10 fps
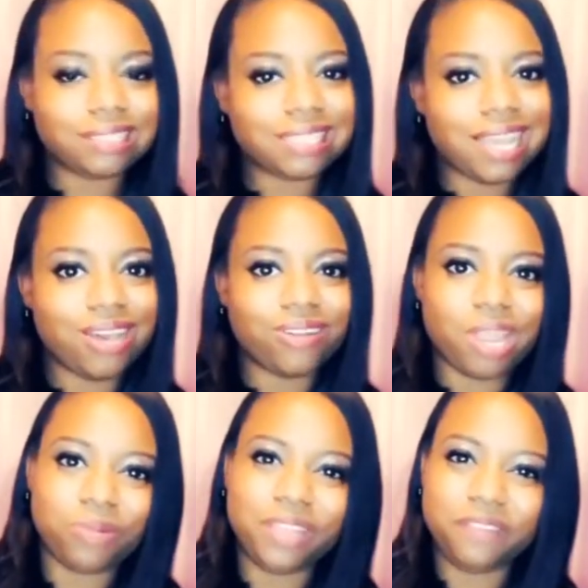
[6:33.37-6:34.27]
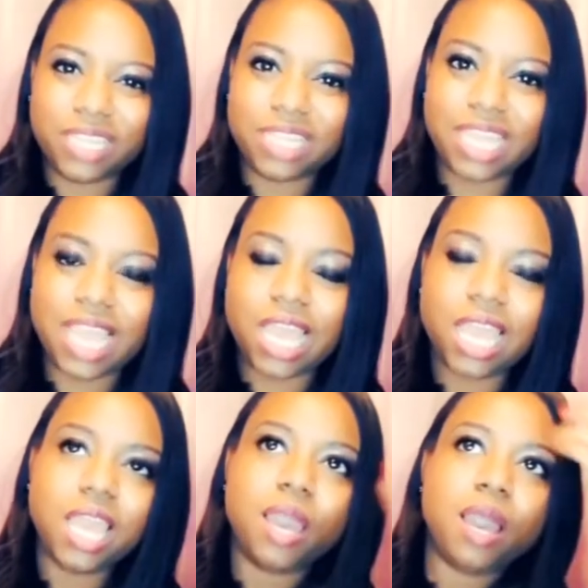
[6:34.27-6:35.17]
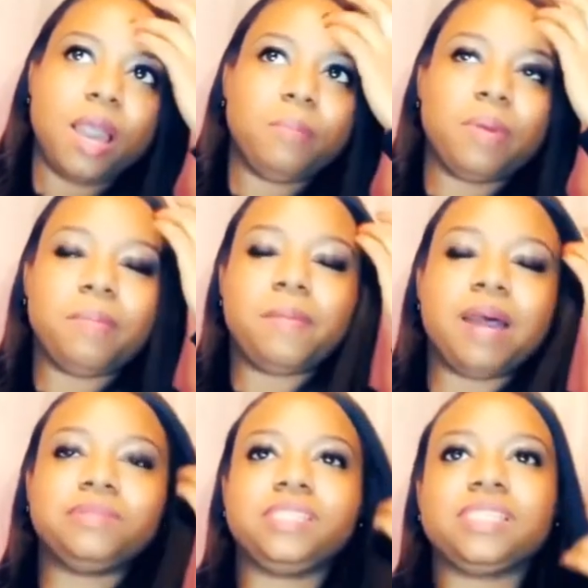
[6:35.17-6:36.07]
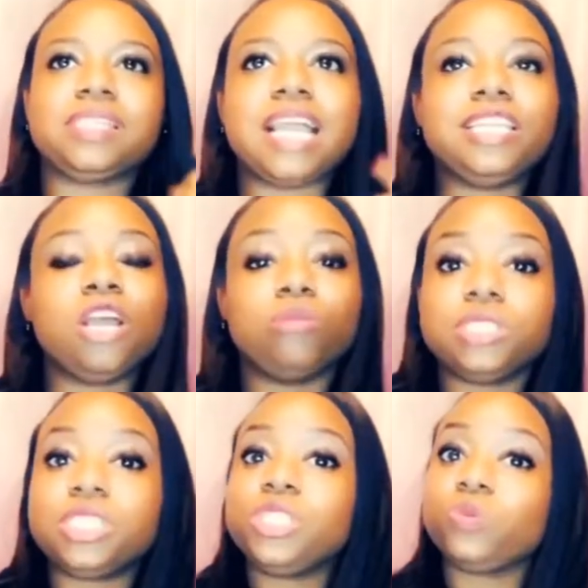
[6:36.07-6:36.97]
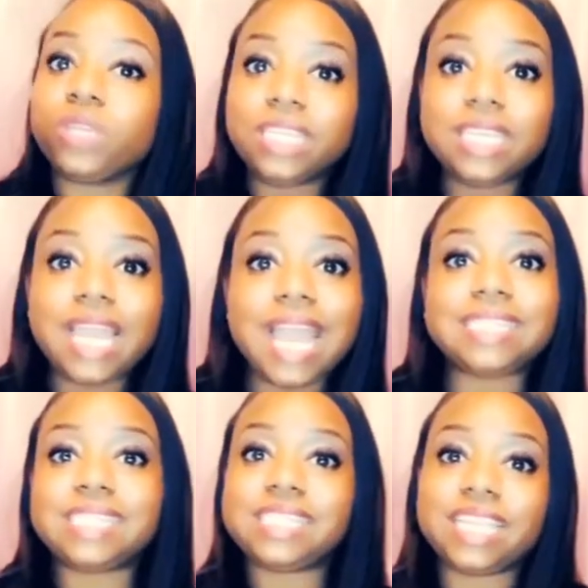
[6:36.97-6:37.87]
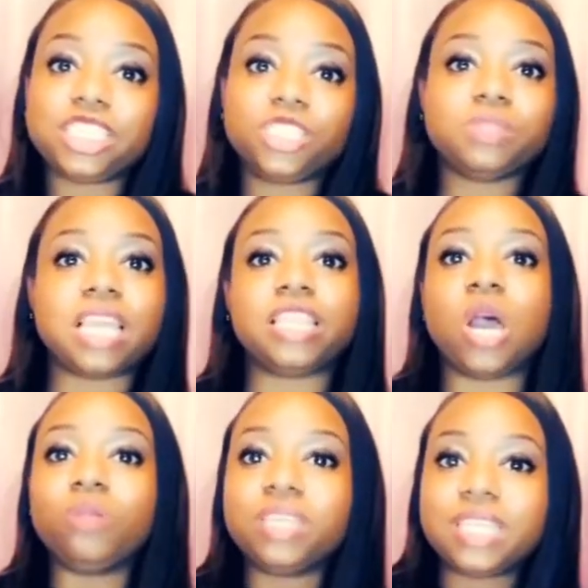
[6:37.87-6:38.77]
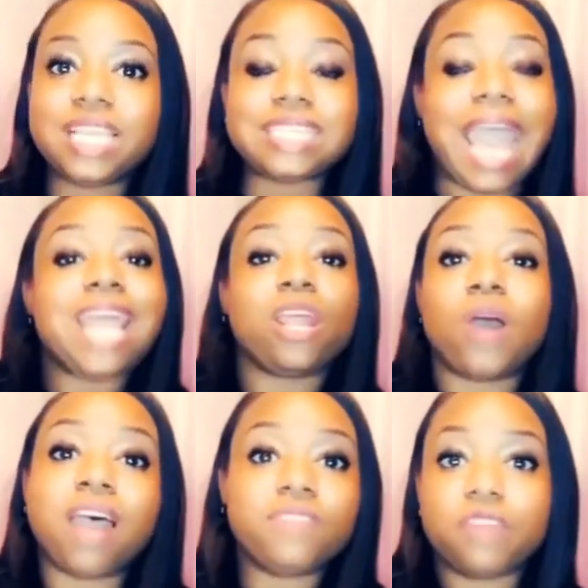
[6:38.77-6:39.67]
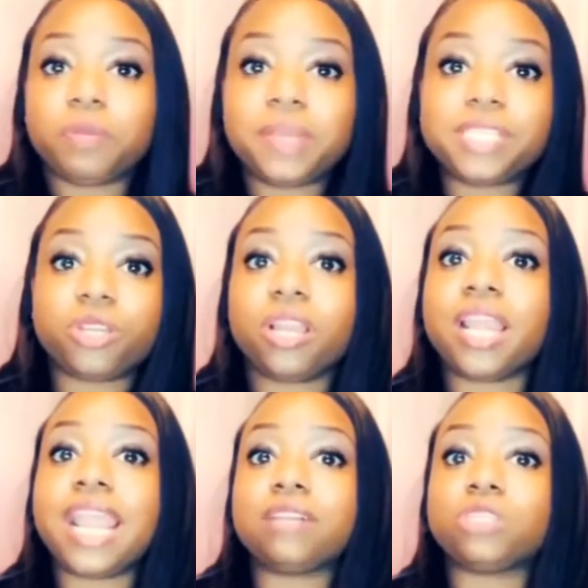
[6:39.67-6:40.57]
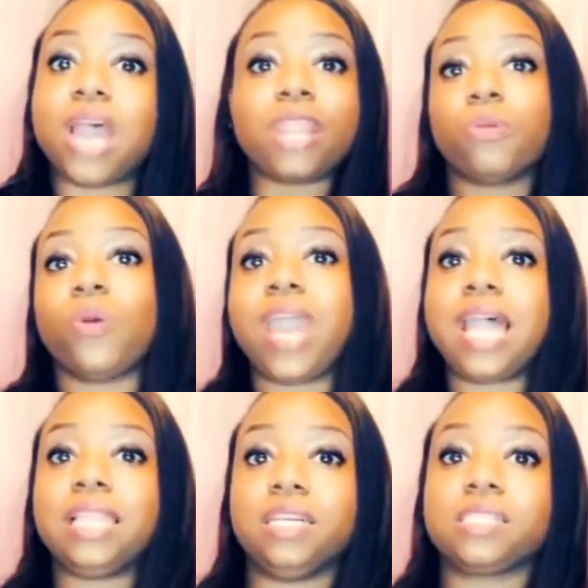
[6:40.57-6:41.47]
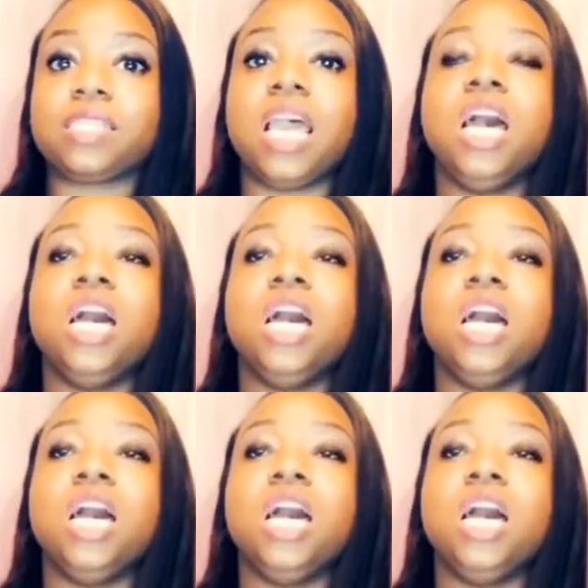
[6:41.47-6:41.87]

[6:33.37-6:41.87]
No, not really feeling that. But my mom was just like, no, she's really nice, this and that. She was like, the only thing is I've never been to her house, so I don't know how it looks.